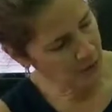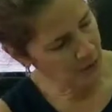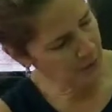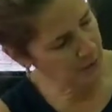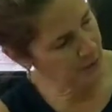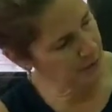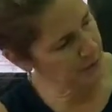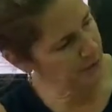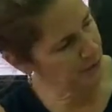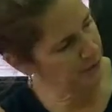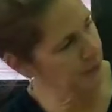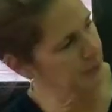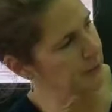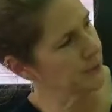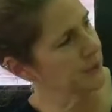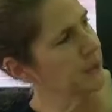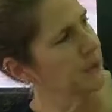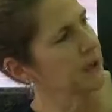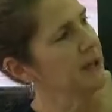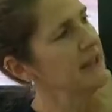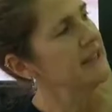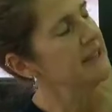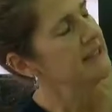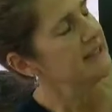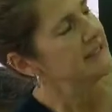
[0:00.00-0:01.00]
Ooh.
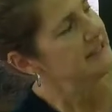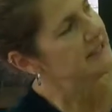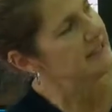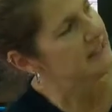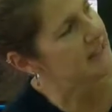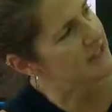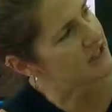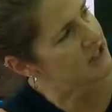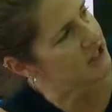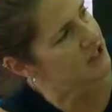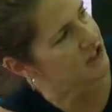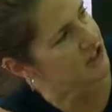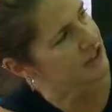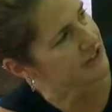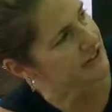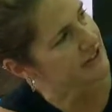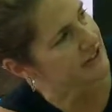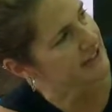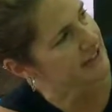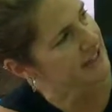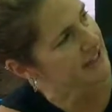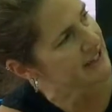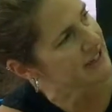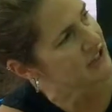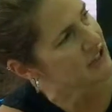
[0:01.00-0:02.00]

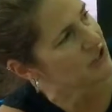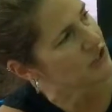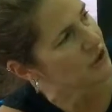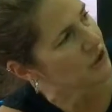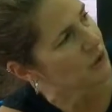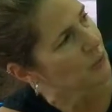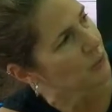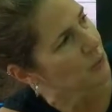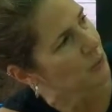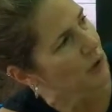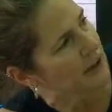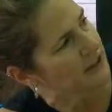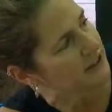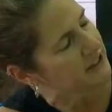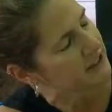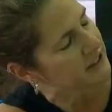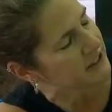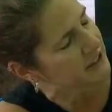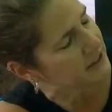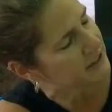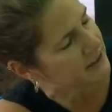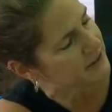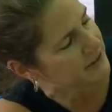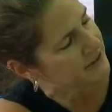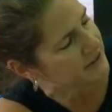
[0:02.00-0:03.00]
Teacher, what do
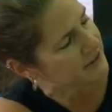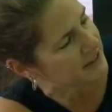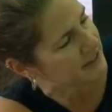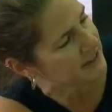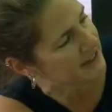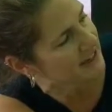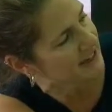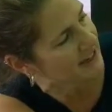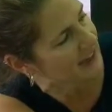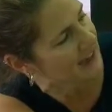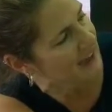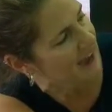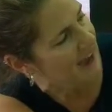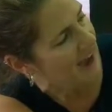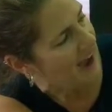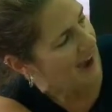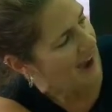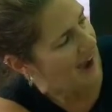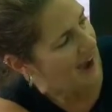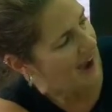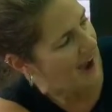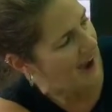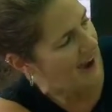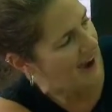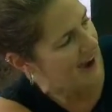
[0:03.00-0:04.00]
you see?
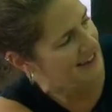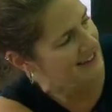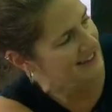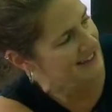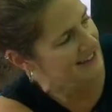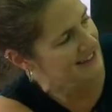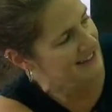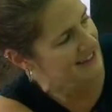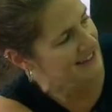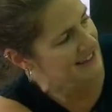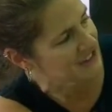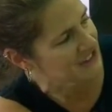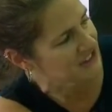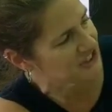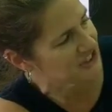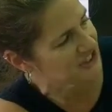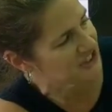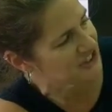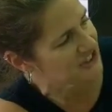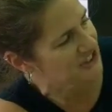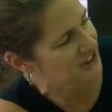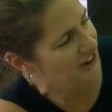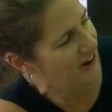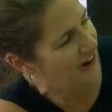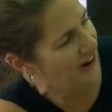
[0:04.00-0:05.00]
I see a
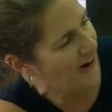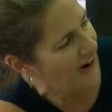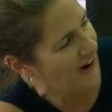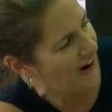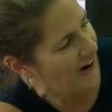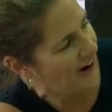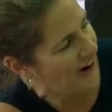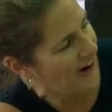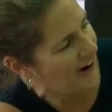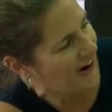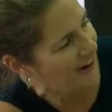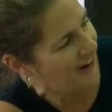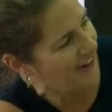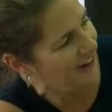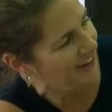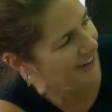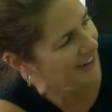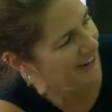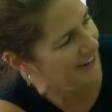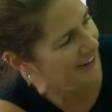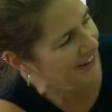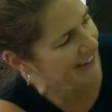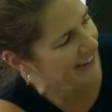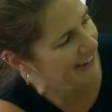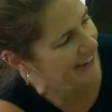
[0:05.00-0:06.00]
star
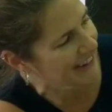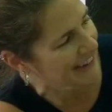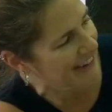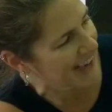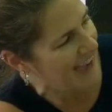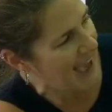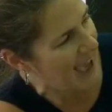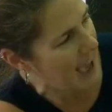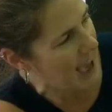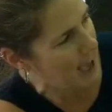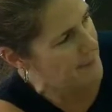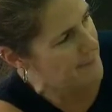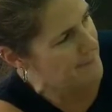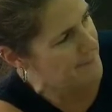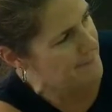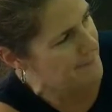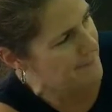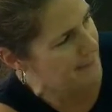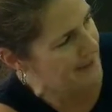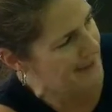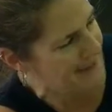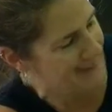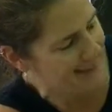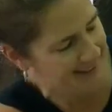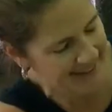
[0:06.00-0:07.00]
looking at
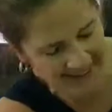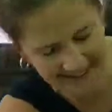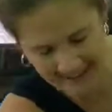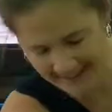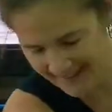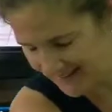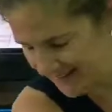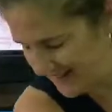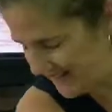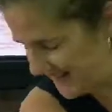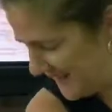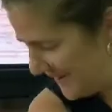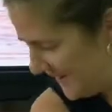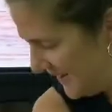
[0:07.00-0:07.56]
me.